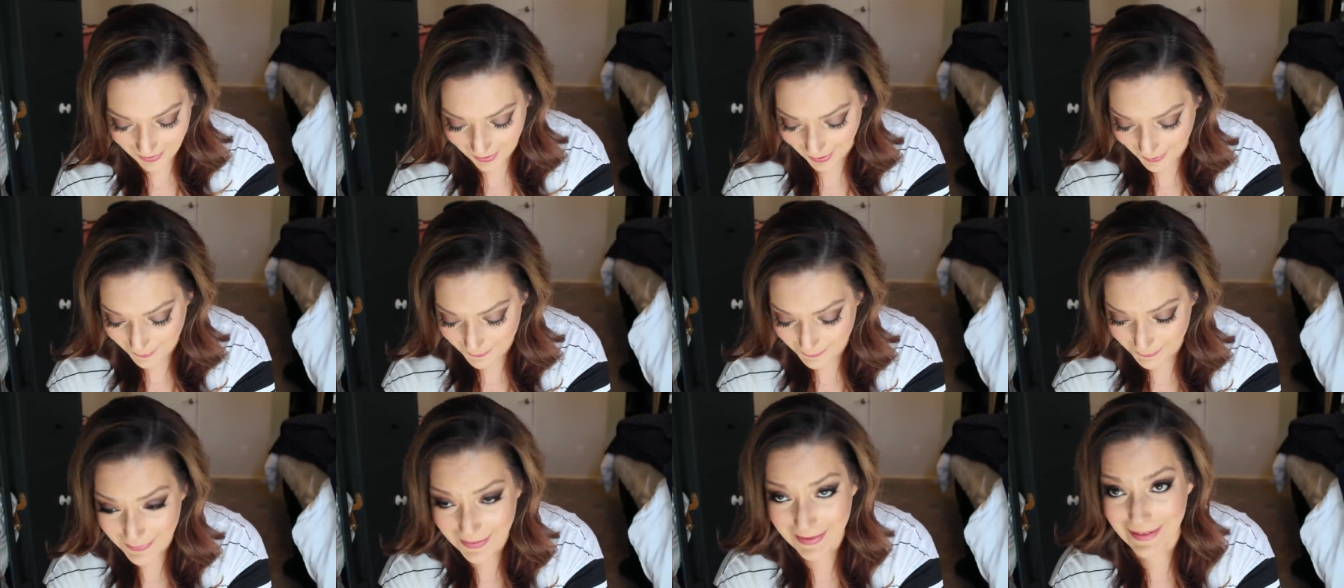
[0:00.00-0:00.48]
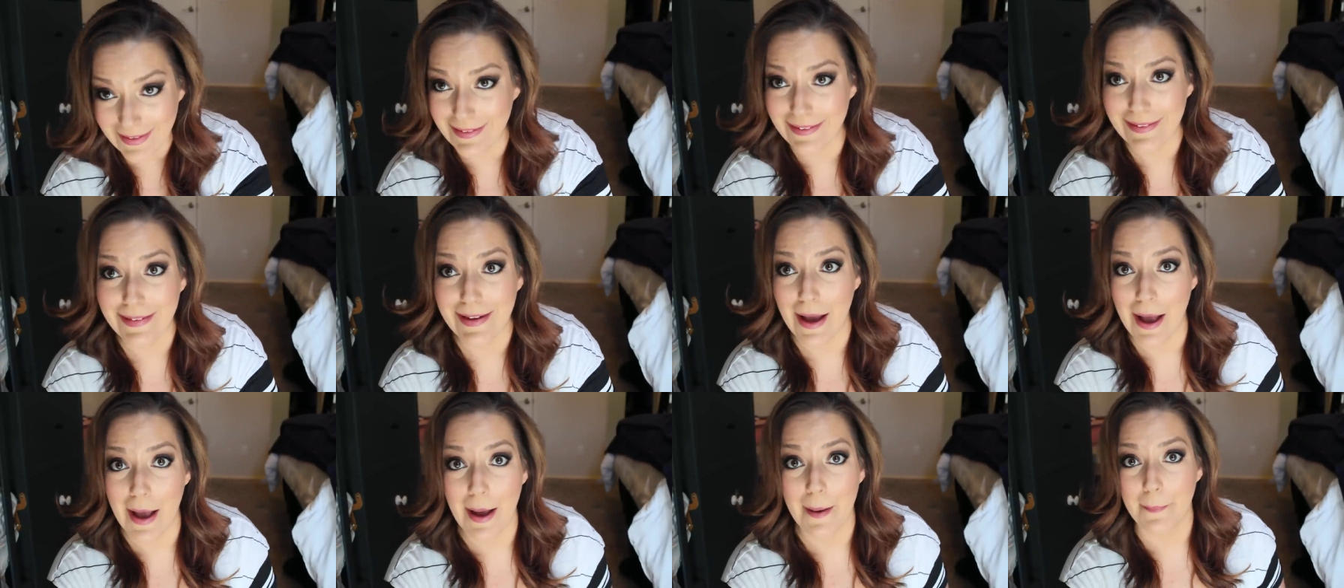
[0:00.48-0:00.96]
I mean
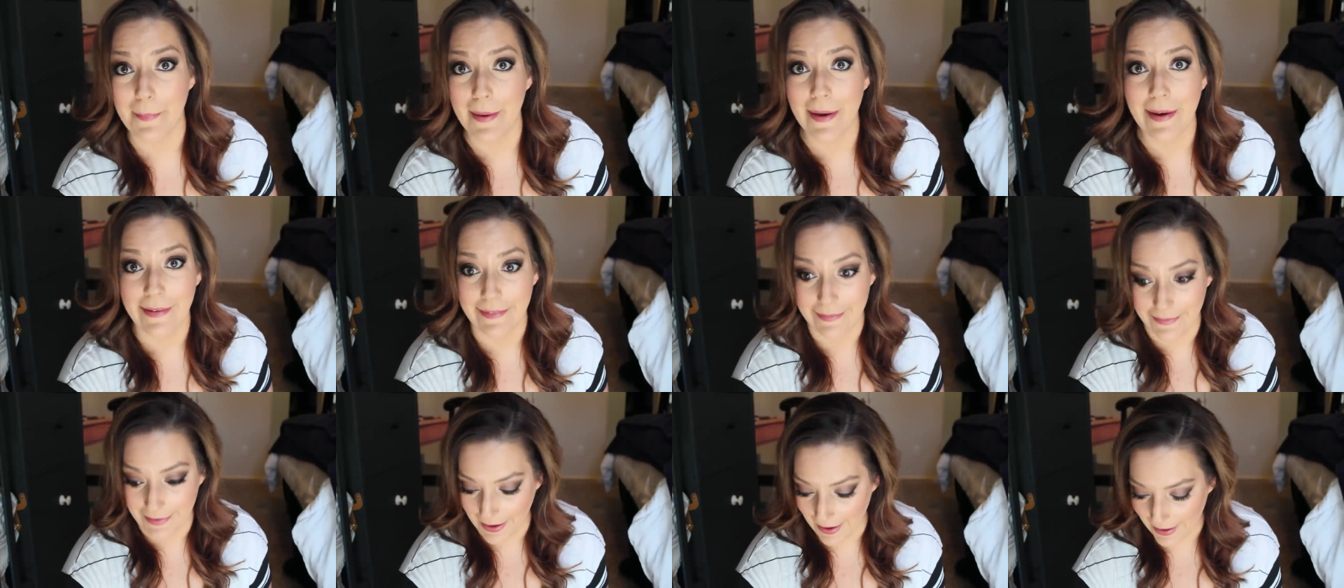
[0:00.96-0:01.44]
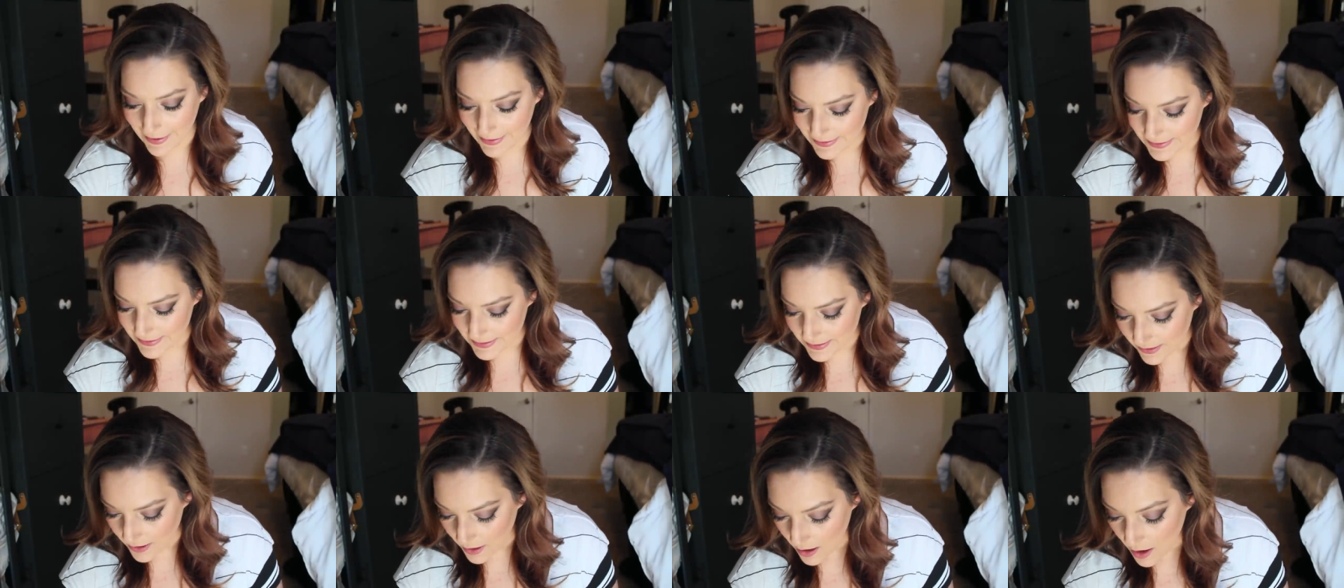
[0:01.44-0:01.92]
come on
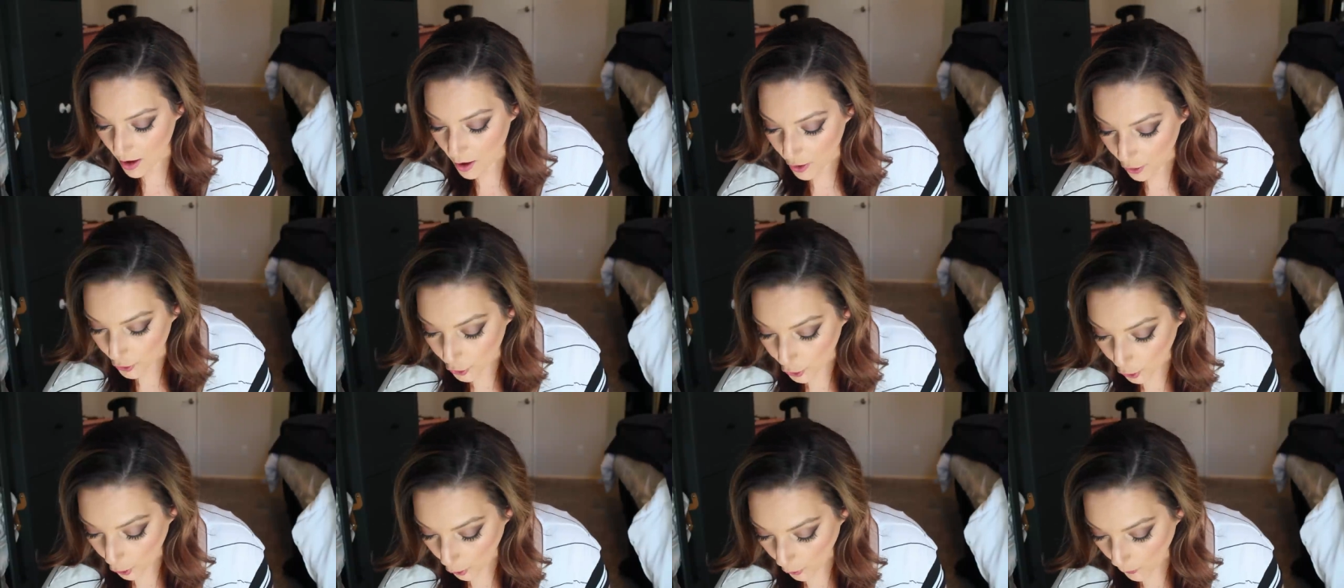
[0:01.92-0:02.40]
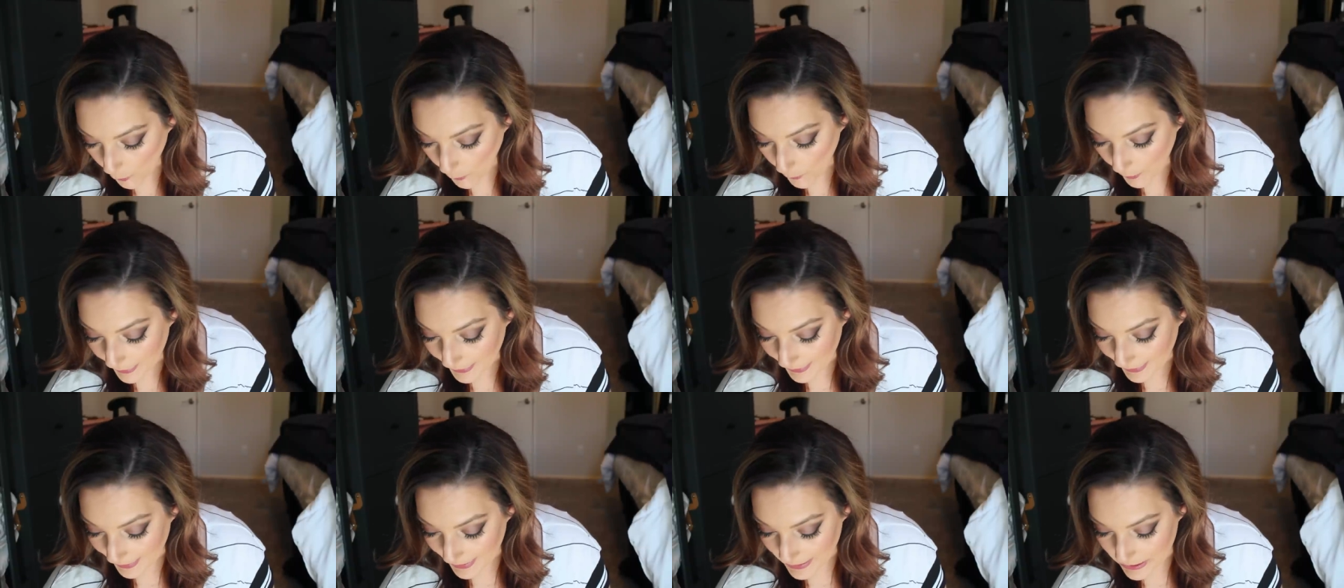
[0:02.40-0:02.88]
guys go
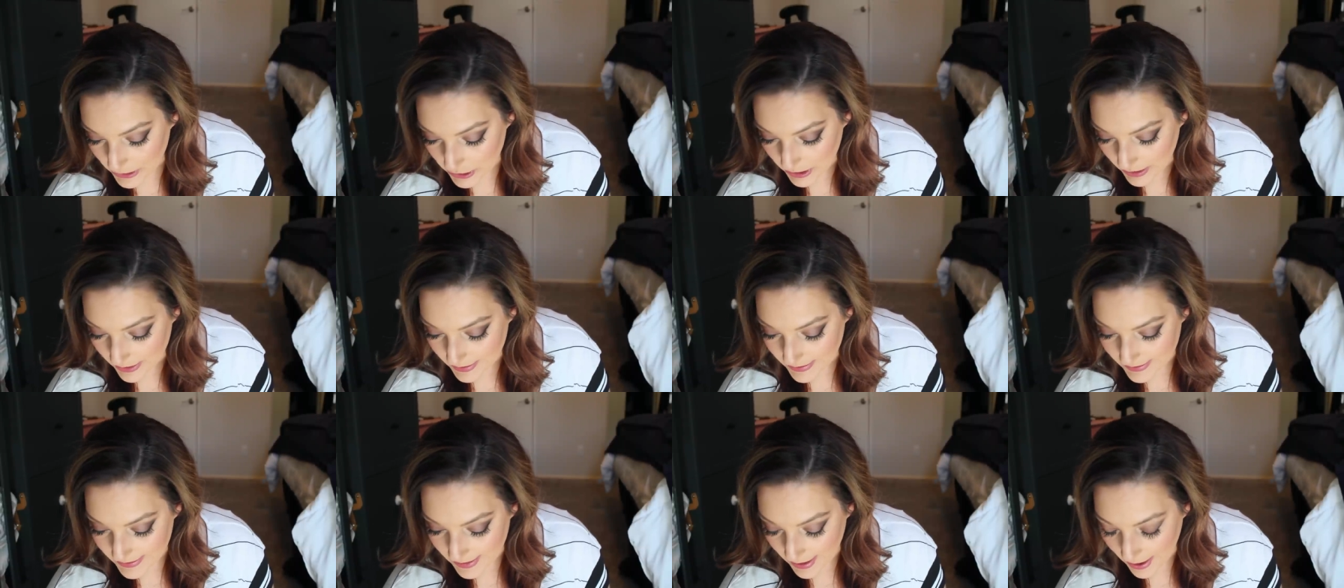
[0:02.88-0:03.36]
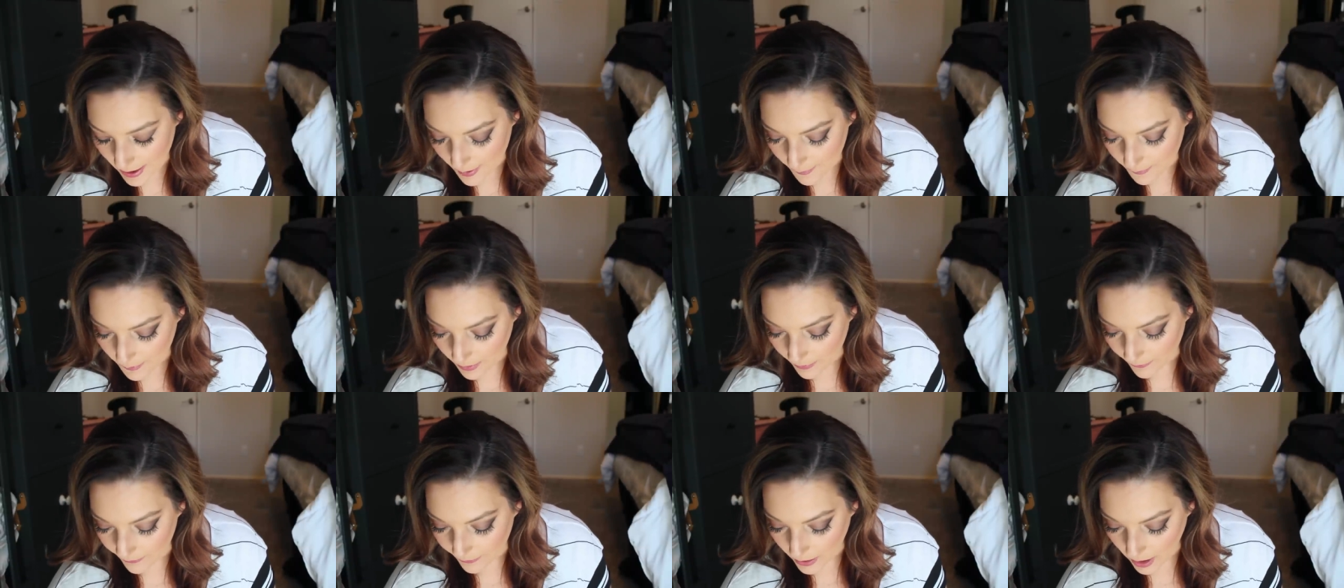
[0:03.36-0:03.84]
get you some
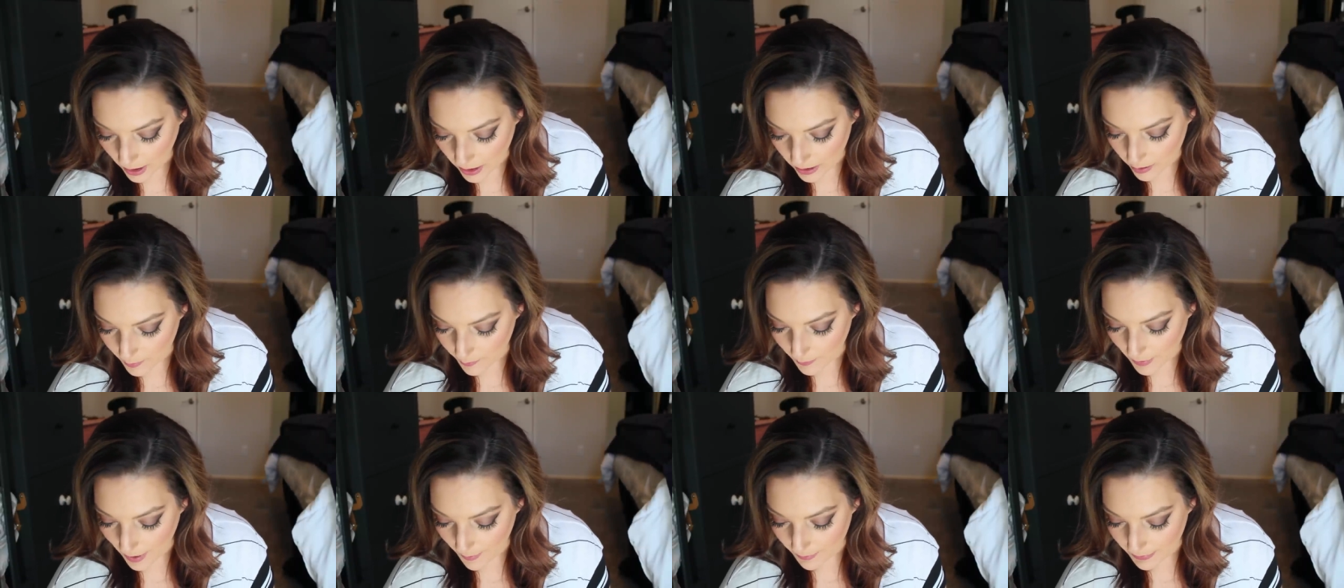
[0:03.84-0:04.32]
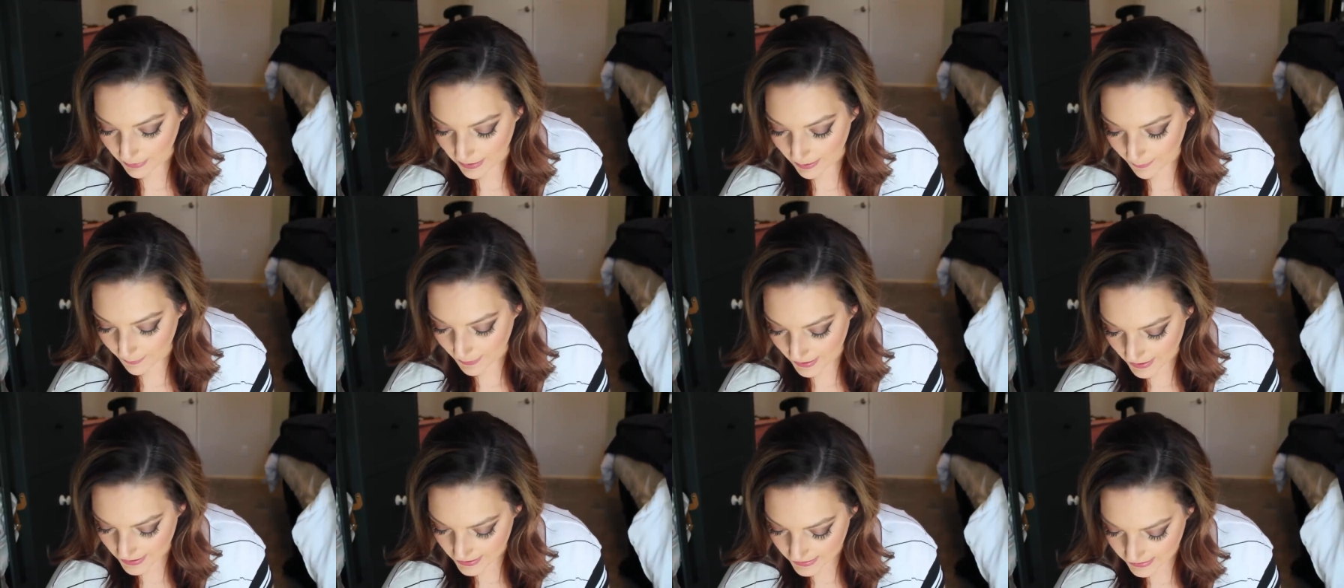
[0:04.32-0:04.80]
of ColourPop
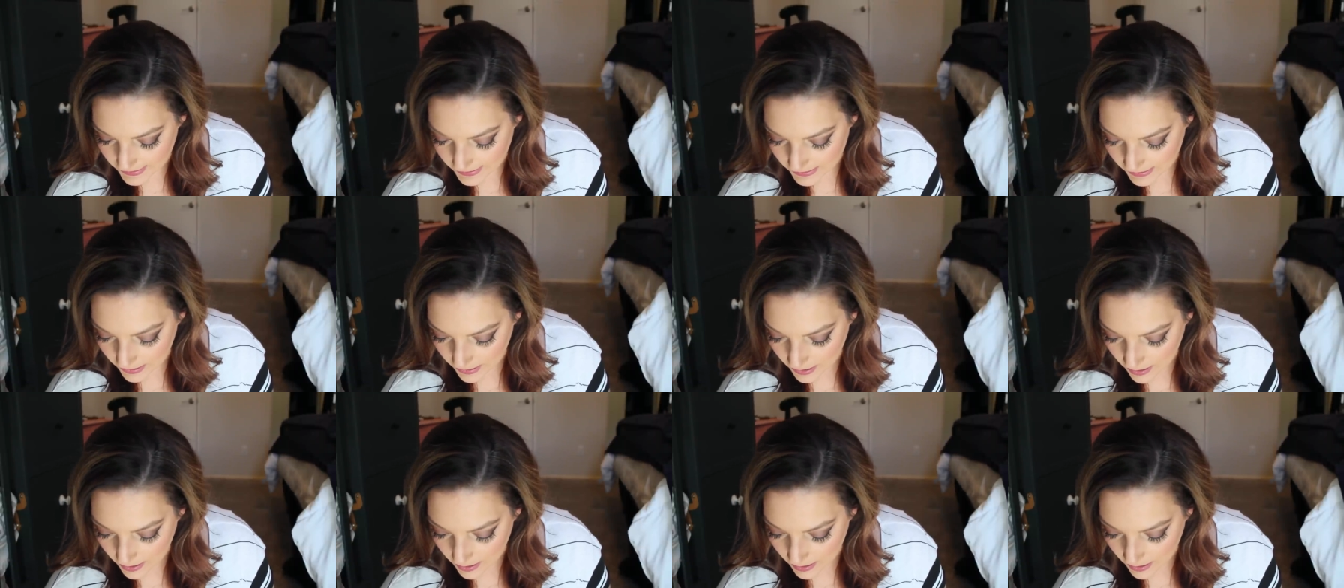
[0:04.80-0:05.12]
lippies.